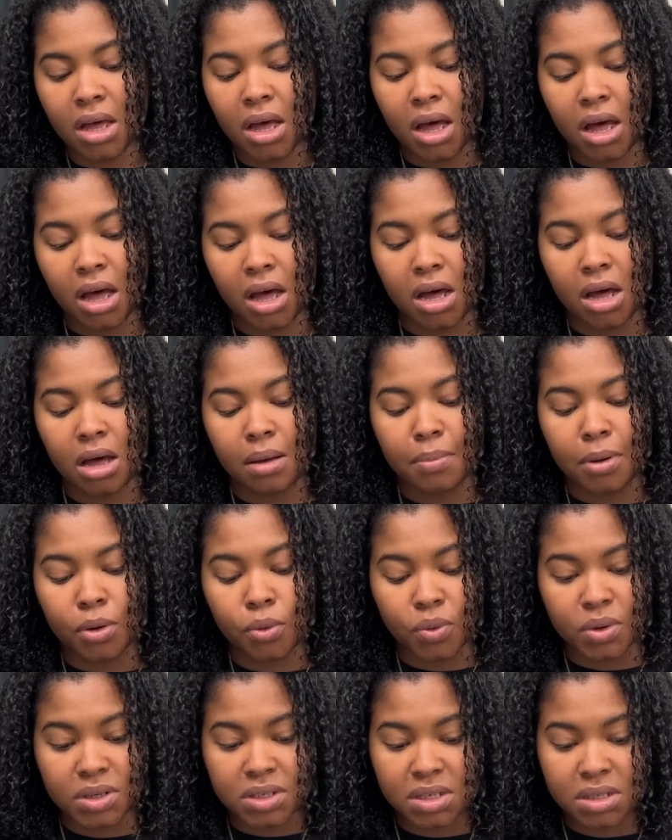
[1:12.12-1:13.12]
Um, but
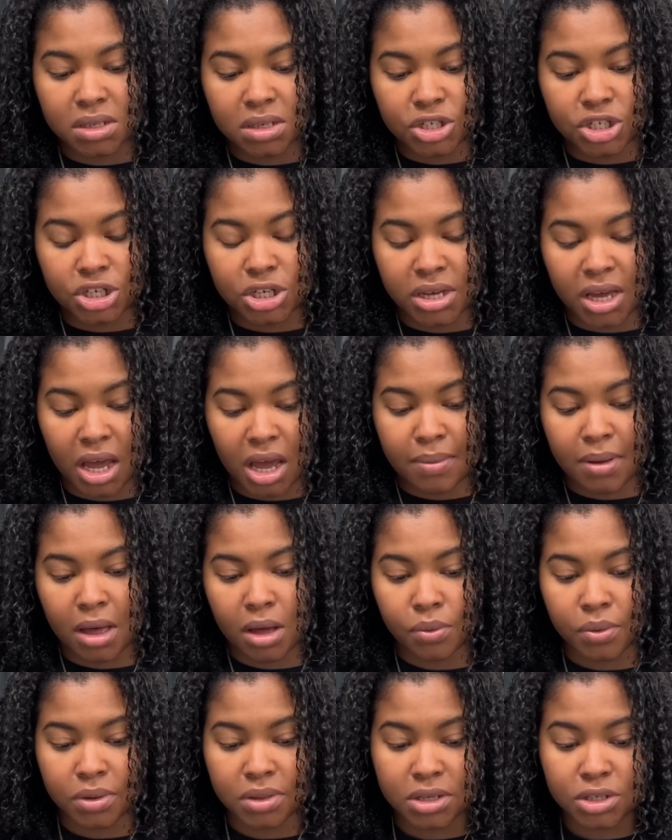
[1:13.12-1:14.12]
recently she came
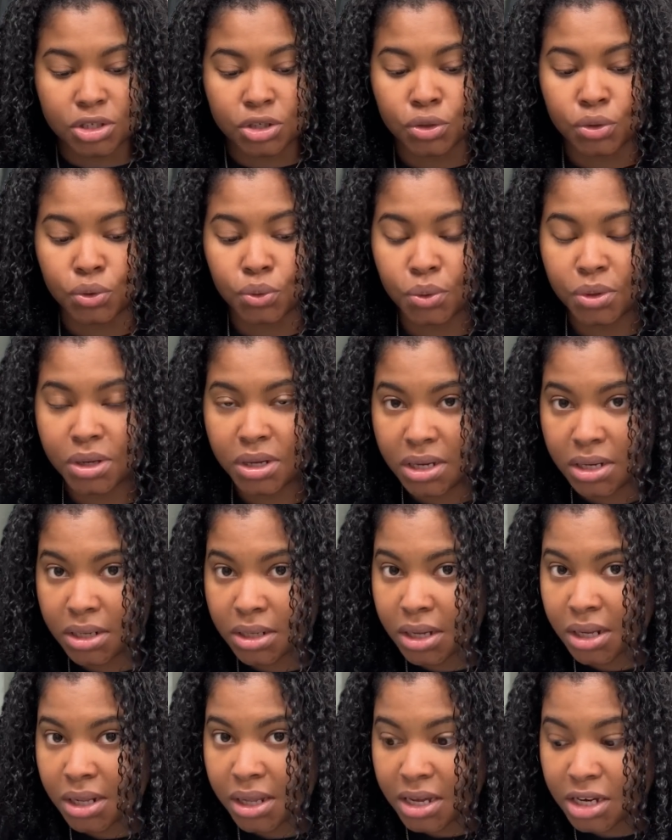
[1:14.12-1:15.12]
out with this green
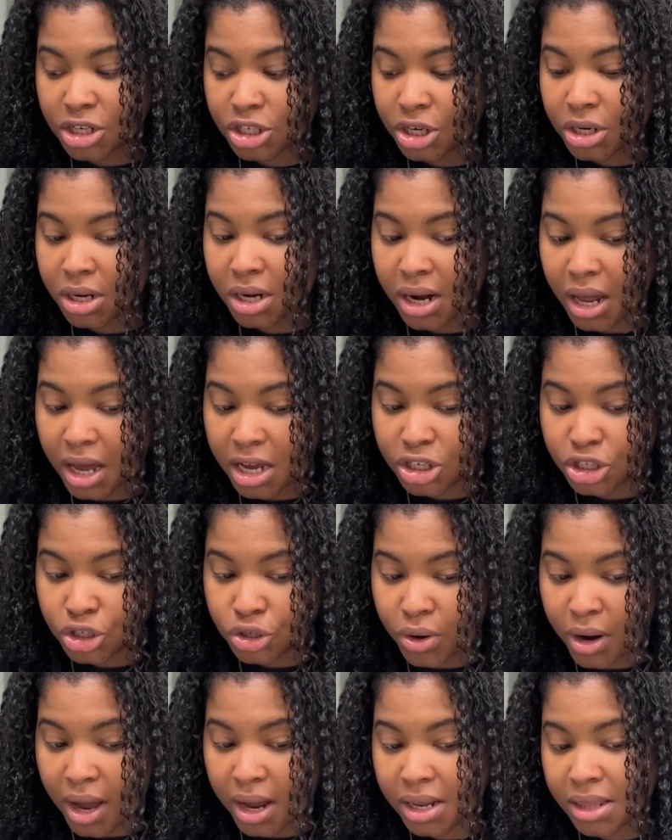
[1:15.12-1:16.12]
collection and I
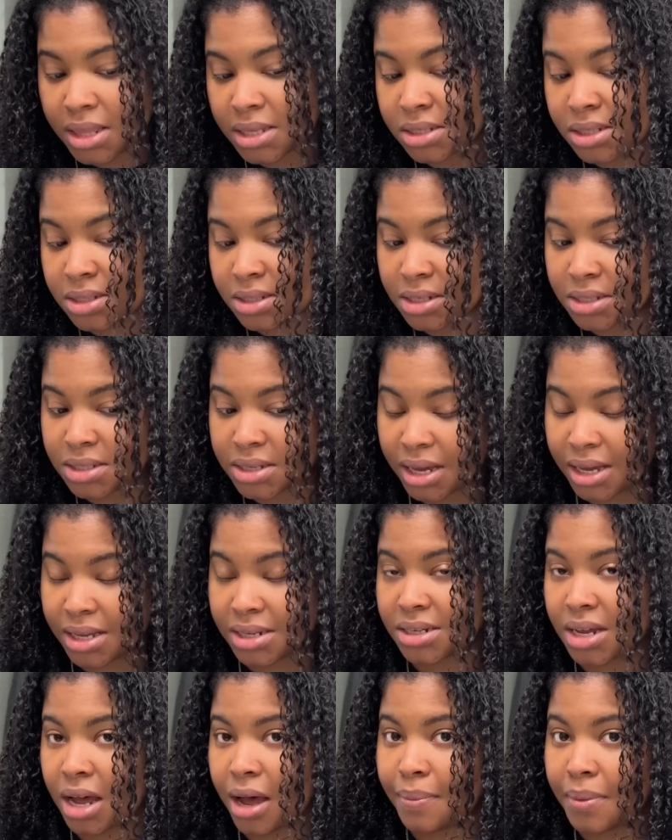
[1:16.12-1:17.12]
tried it. This is the second
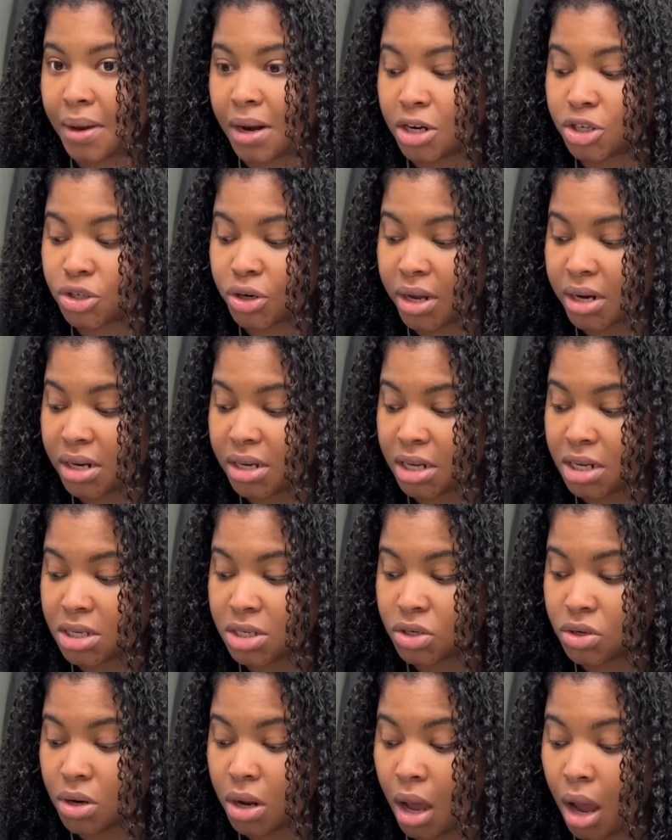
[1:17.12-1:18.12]
time that I tried it
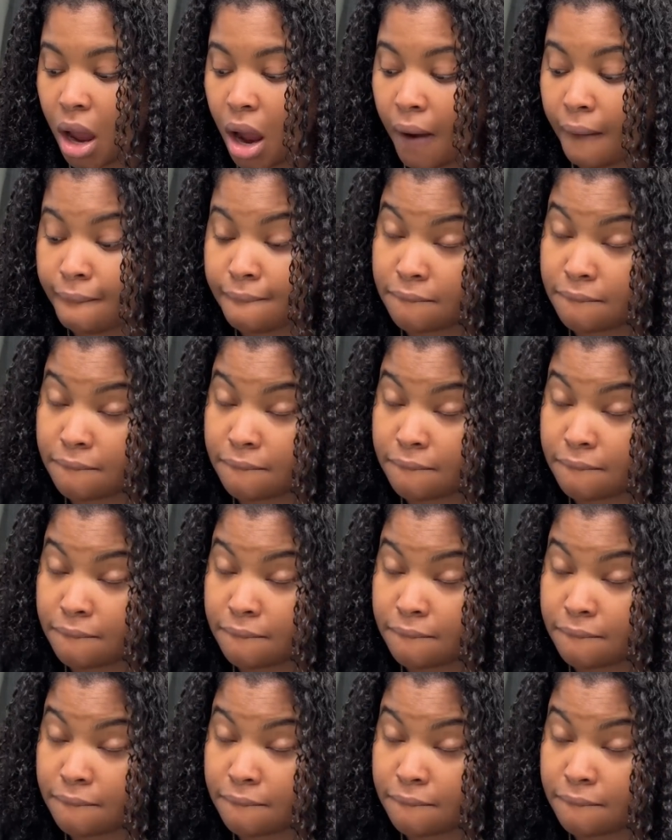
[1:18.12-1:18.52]
yesterday.